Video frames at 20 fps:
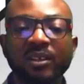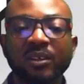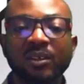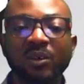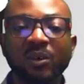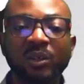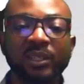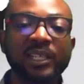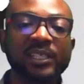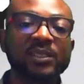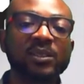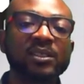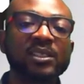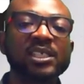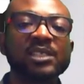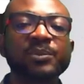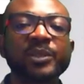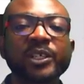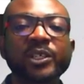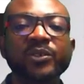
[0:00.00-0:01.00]
Other studies
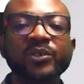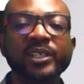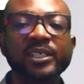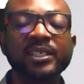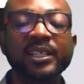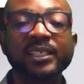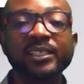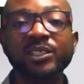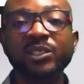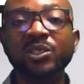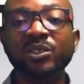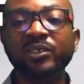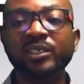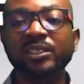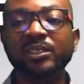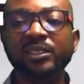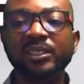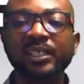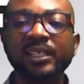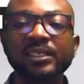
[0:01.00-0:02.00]
may create categories
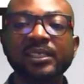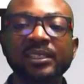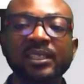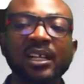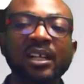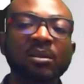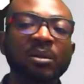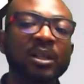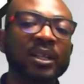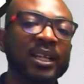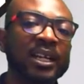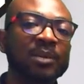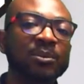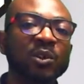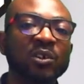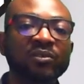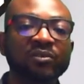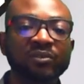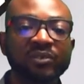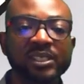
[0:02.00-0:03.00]
such as an amalgam
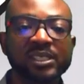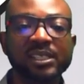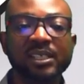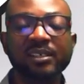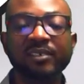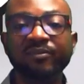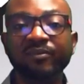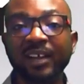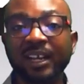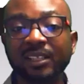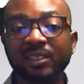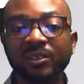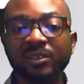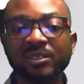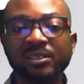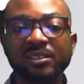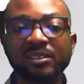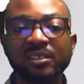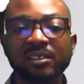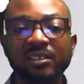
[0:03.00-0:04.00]
of risk
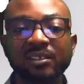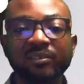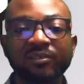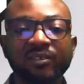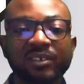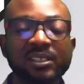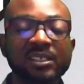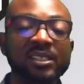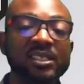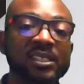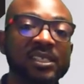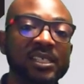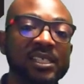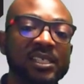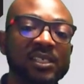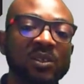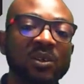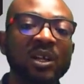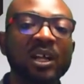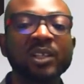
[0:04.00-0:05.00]
factors for the disease
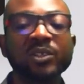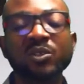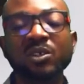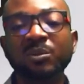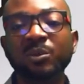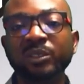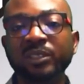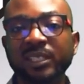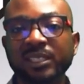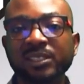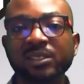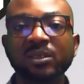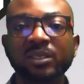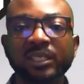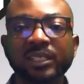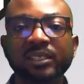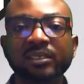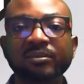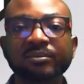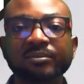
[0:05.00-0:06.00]
or outcome under
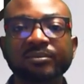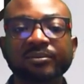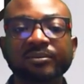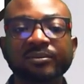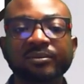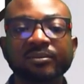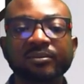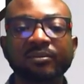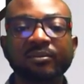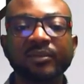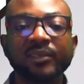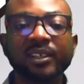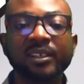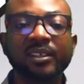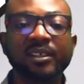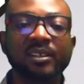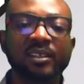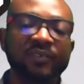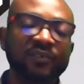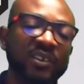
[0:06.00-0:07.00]
study.
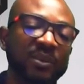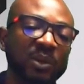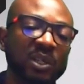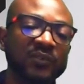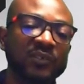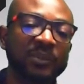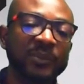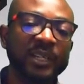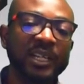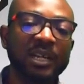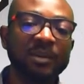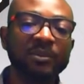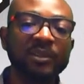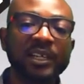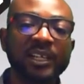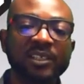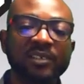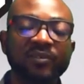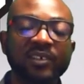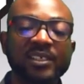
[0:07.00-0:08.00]
The famous Framingham
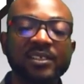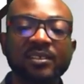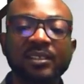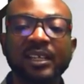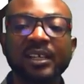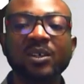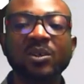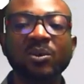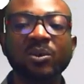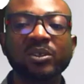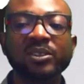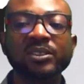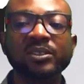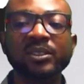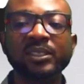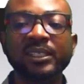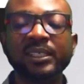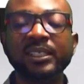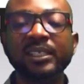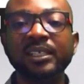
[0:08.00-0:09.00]
cardiovascular cohort
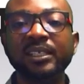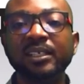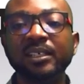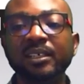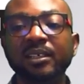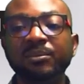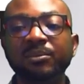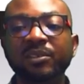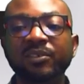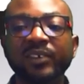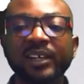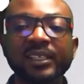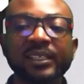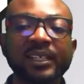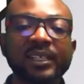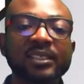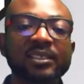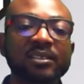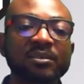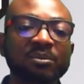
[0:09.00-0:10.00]
study
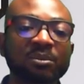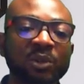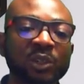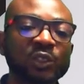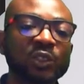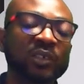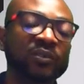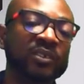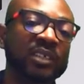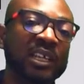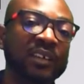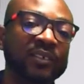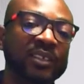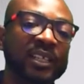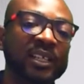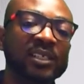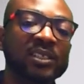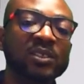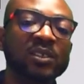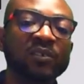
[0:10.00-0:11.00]
provided much of the
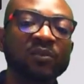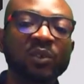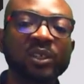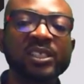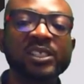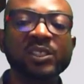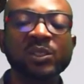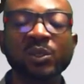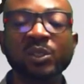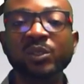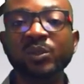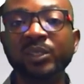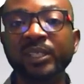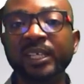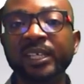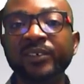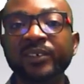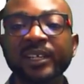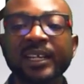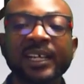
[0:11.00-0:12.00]
evidence of what is known today
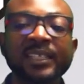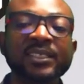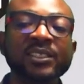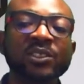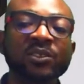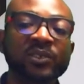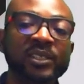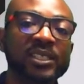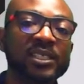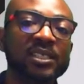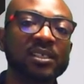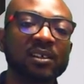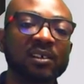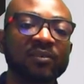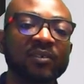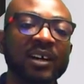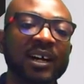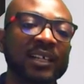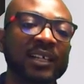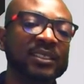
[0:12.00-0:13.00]
regarding the risks of
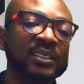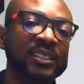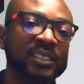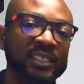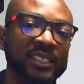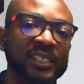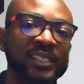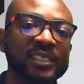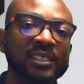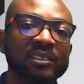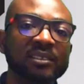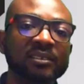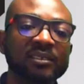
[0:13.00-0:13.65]
heart disease.